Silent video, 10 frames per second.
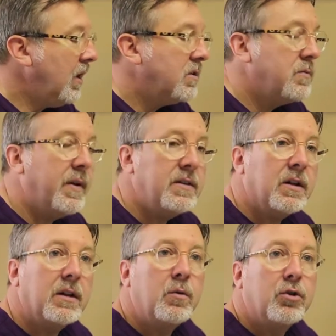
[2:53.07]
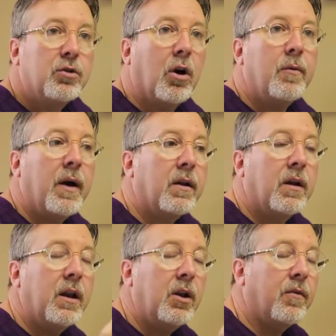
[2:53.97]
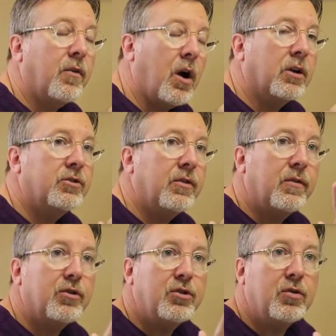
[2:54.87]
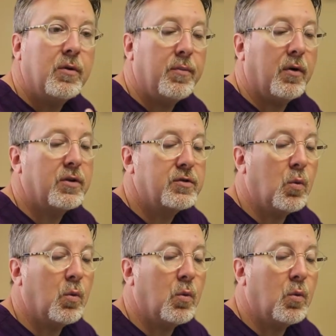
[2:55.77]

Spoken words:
So basically when you talk about cutting off your oxygen, there's two components.